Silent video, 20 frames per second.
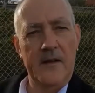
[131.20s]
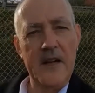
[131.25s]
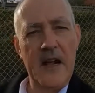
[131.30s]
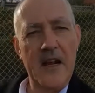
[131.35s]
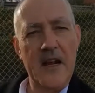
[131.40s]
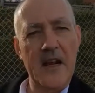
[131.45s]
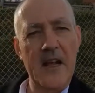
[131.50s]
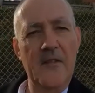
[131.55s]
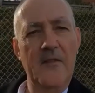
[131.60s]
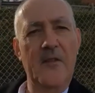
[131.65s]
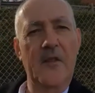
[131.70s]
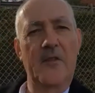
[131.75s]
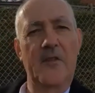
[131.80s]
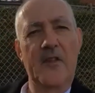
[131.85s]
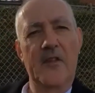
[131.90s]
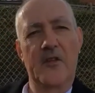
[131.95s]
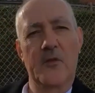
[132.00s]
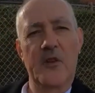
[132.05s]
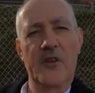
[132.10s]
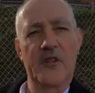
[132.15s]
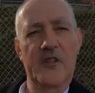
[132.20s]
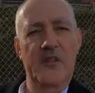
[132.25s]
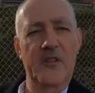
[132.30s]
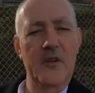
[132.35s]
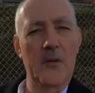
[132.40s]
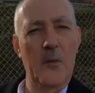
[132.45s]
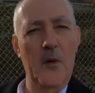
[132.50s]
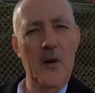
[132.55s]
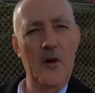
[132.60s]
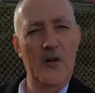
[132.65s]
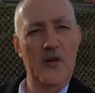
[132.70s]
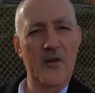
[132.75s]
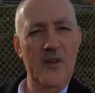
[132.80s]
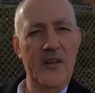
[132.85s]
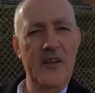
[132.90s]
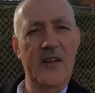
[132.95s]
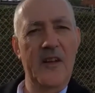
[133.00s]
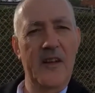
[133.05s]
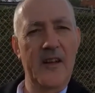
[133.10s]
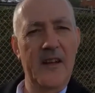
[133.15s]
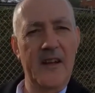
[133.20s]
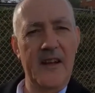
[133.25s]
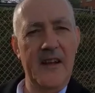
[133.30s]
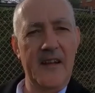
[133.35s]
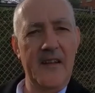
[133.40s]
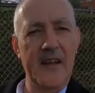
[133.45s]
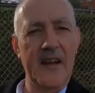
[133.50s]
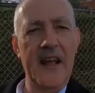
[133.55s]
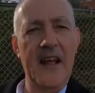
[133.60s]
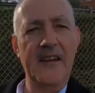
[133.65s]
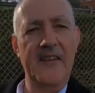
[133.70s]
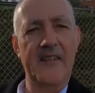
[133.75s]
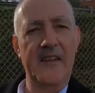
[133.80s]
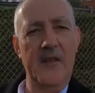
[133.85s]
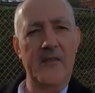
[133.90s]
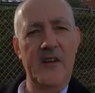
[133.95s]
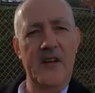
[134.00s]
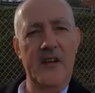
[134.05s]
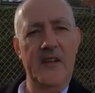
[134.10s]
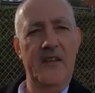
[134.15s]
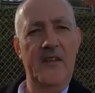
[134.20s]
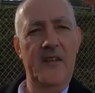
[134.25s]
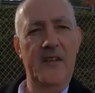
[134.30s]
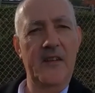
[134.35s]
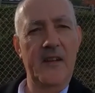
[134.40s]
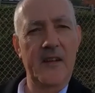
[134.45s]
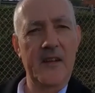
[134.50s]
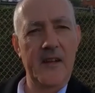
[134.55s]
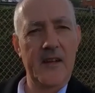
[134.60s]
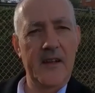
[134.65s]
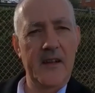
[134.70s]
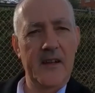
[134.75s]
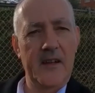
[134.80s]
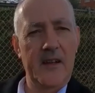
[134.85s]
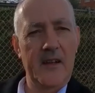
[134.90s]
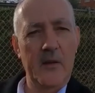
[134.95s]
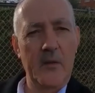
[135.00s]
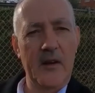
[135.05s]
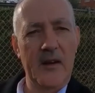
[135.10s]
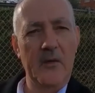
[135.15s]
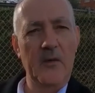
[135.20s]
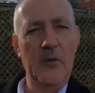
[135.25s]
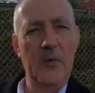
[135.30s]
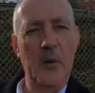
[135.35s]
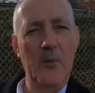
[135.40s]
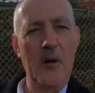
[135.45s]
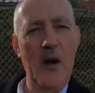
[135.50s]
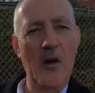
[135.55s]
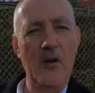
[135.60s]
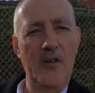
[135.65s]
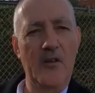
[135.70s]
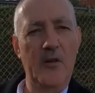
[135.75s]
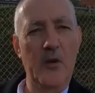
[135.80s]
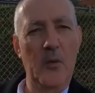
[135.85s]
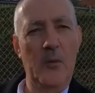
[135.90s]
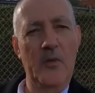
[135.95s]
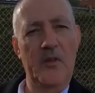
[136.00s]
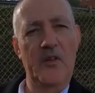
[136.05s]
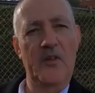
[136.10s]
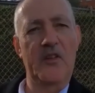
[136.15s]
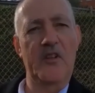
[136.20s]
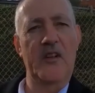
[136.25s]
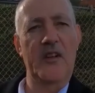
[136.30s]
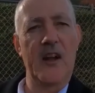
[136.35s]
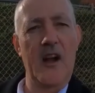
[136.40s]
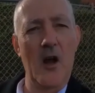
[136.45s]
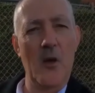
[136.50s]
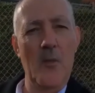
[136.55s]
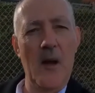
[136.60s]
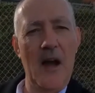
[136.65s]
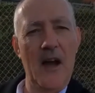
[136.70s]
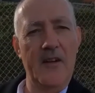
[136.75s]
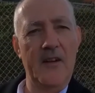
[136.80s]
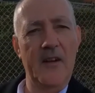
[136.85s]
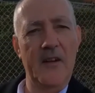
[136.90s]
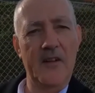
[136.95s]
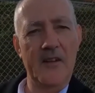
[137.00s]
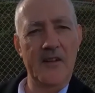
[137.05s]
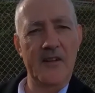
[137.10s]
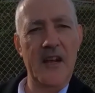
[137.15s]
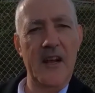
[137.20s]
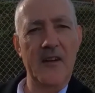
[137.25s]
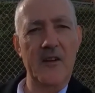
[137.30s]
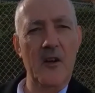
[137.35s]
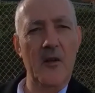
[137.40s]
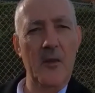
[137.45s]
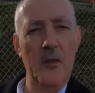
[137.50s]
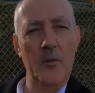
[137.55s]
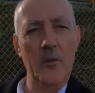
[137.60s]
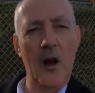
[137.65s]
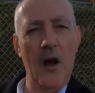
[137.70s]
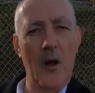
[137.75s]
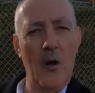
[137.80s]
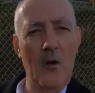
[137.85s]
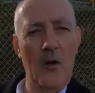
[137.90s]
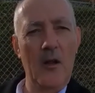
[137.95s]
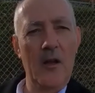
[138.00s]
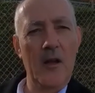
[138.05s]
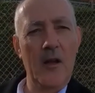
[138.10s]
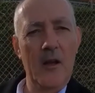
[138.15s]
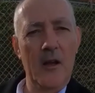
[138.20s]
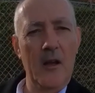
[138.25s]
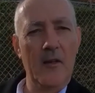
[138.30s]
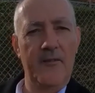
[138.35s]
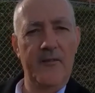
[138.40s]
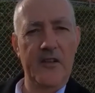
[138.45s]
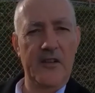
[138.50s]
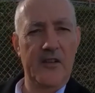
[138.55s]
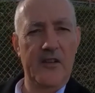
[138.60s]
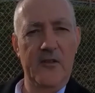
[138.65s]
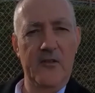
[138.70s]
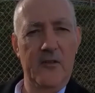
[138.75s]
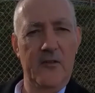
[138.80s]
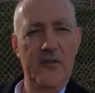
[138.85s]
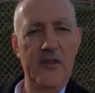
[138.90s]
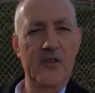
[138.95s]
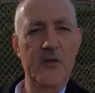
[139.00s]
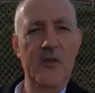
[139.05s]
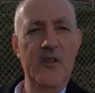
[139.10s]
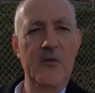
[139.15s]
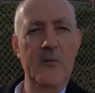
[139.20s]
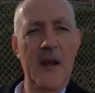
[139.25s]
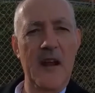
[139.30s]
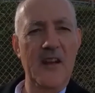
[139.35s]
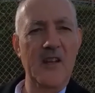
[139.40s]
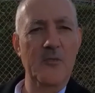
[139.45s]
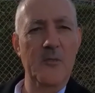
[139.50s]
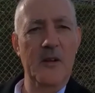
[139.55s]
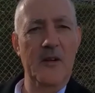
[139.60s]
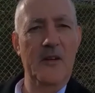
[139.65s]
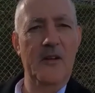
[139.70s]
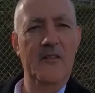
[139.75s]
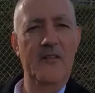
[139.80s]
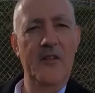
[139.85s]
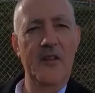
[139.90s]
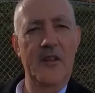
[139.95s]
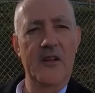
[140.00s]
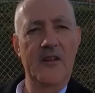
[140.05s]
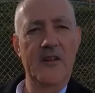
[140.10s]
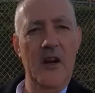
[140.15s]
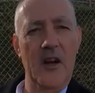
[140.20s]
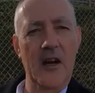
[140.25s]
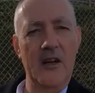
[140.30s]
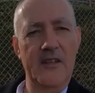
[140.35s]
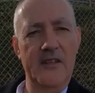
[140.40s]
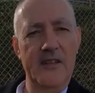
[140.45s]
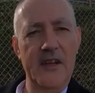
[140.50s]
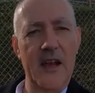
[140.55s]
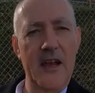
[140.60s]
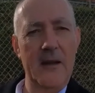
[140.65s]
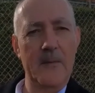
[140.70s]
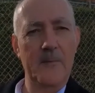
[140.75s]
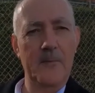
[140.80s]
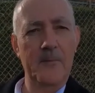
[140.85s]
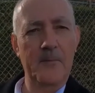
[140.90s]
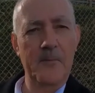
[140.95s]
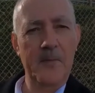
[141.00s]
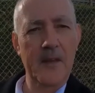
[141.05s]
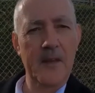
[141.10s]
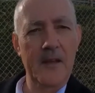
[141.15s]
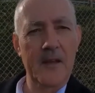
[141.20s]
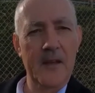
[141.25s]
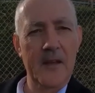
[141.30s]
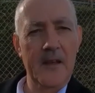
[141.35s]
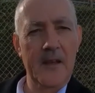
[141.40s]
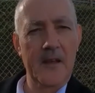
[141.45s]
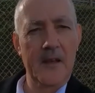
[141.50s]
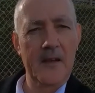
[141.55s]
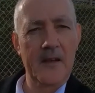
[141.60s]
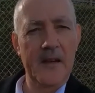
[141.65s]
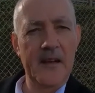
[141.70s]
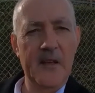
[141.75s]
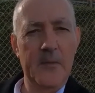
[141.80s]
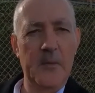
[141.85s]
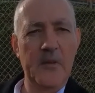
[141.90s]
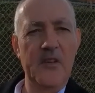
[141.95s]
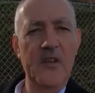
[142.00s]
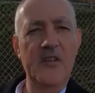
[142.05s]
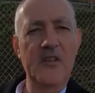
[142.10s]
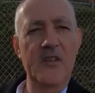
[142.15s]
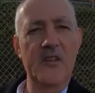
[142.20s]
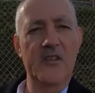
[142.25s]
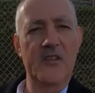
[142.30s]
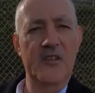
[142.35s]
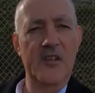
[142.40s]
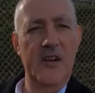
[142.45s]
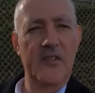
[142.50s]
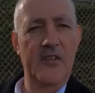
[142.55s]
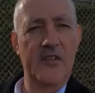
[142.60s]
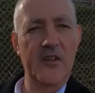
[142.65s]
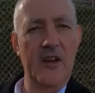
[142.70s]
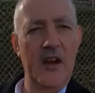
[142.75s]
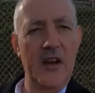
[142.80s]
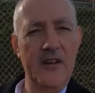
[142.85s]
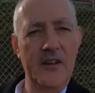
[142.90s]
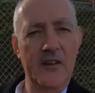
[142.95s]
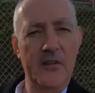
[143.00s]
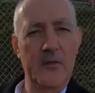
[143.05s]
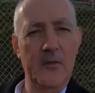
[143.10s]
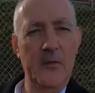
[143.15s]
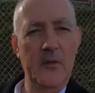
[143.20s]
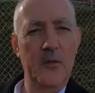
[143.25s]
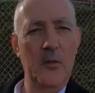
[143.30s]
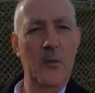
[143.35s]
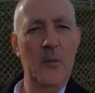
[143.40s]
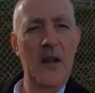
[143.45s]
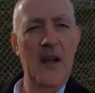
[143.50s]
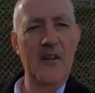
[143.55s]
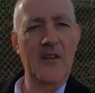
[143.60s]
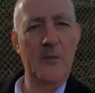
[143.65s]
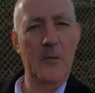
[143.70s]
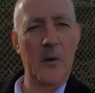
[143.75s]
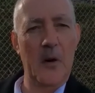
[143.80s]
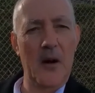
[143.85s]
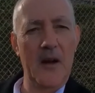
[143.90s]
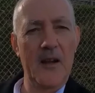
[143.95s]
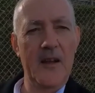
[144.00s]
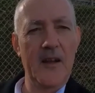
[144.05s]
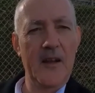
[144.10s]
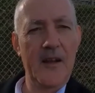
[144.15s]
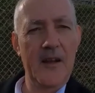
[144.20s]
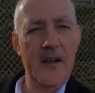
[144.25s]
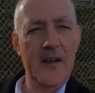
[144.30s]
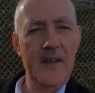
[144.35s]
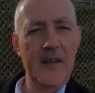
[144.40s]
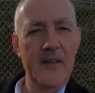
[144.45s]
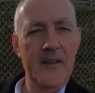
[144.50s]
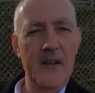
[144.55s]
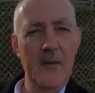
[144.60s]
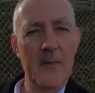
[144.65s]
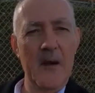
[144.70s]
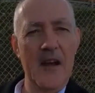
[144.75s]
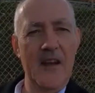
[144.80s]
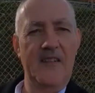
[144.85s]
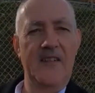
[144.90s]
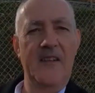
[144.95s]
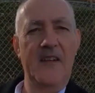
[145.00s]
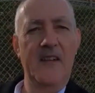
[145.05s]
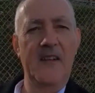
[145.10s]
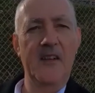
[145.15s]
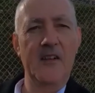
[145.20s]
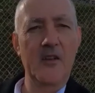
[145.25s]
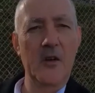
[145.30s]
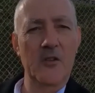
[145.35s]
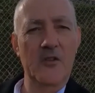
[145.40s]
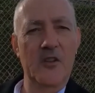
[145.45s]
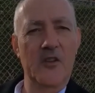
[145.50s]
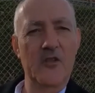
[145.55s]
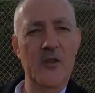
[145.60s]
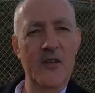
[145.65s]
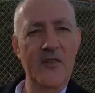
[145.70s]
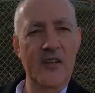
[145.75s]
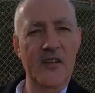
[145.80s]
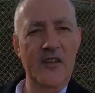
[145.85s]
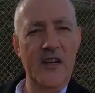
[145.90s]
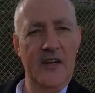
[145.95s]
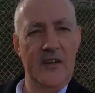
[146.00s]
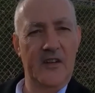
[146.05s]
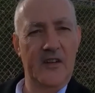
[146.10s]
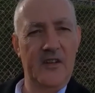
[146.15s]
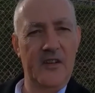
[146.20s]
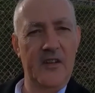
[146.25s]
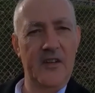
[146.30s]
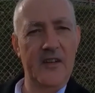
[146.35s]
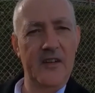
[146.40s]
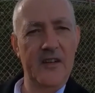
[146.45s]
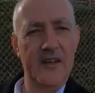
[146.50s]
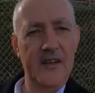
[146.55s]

Dad left the Fisheries Laboratories in the late 70s when he was promoted to a position in Hobart to take on the role of fisheries management for the entire state. His position as chief scientist was replaced by the amazing Dr. Trevor Dix.